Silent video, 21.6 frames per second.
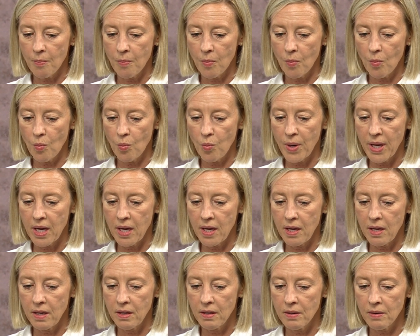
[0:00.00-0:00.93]

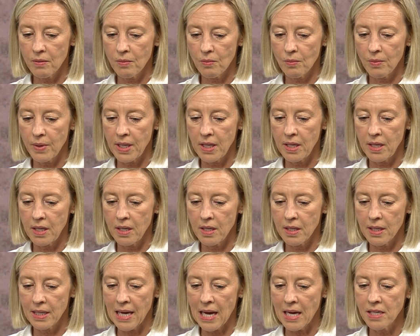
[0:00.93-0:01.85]
we
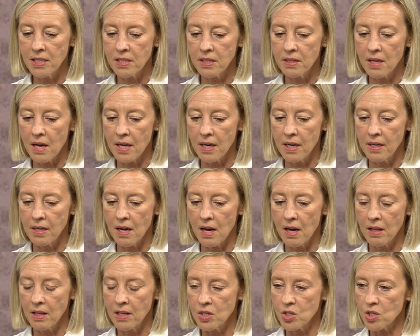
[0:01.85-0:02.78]
gained a lot of
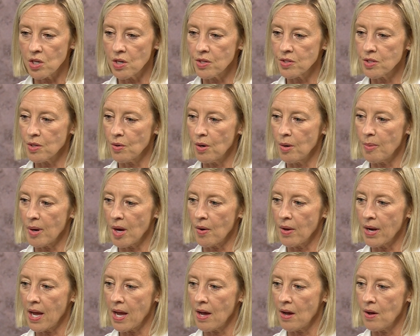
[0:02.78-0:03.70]
knowledge also about
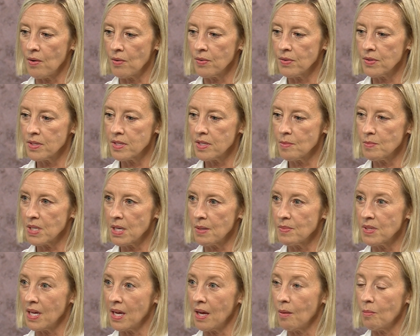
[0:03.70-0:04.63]
how
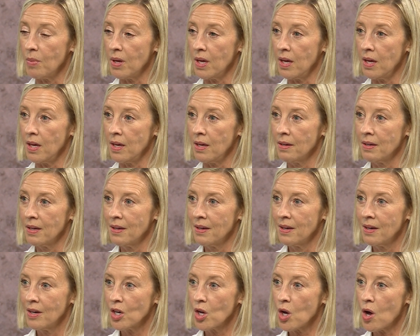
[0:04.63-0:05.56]
sometimes it can be
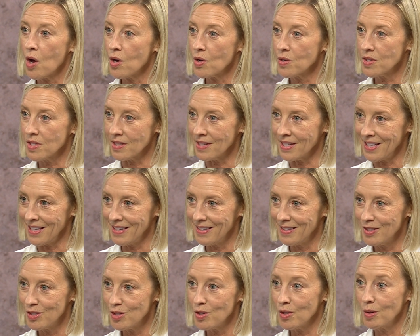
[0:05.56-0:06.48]
costly
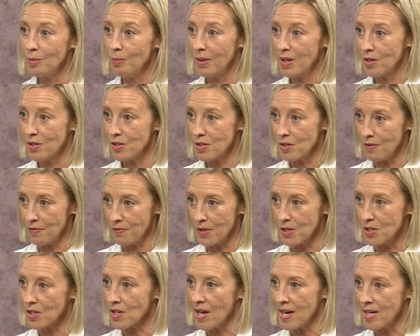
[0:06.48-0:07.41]
to administer
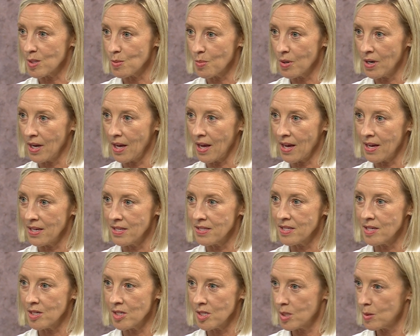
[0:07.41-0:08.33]
first-class pre-K,
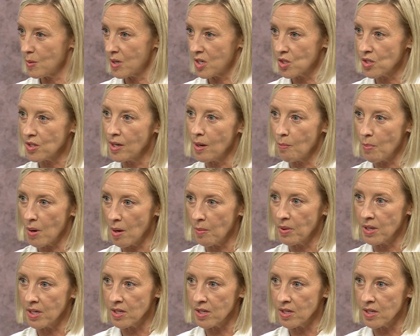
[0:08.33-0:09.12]
especially in public